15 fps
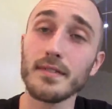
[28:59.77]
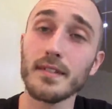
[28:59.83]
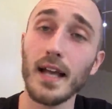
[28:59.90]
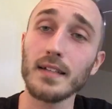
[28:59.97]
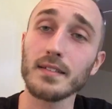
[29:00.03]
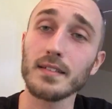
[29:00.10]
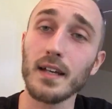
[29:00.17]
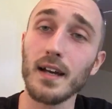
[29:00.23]

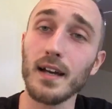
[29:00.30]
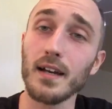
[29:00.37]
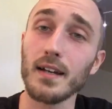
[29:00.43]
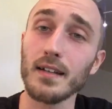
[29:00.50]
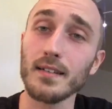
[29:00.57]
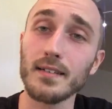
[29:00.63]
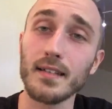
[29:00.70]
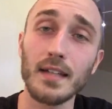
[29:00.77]
that's
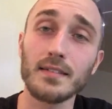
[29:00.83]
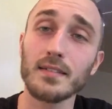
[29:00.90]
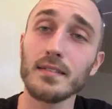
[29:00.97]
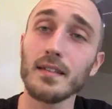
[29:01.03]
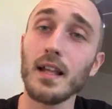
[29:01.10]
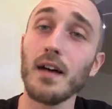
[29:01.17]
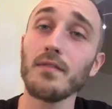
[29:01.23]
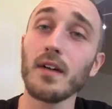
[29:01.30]
a
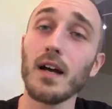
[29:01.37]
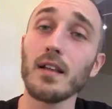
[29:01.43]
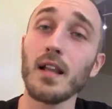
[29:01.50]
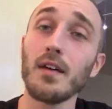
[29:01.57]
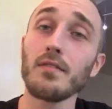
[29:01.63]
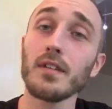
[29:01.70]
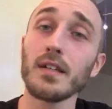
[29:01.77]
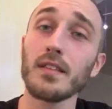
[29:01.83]

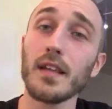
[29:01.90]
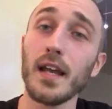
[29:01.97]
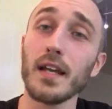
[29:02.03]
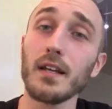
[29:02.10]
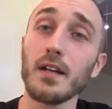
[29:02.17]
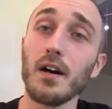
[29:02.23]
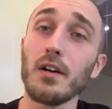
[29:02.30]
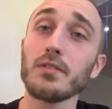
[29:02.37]
lovely
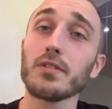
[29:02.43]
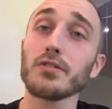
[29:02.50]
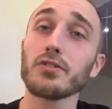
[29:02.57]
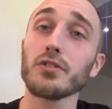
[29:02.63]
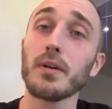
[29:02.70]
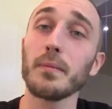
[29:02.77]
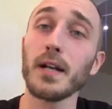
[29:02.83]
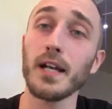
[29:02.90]
thing called
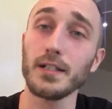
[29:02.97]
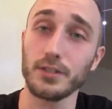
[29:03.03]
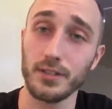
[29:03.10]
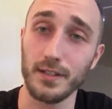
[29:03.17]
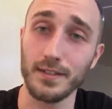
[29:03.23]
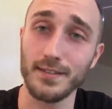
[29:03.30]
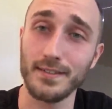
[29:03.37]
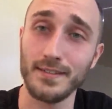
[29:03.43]

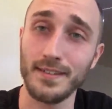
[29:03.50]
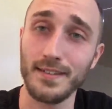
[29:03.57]
discrimination.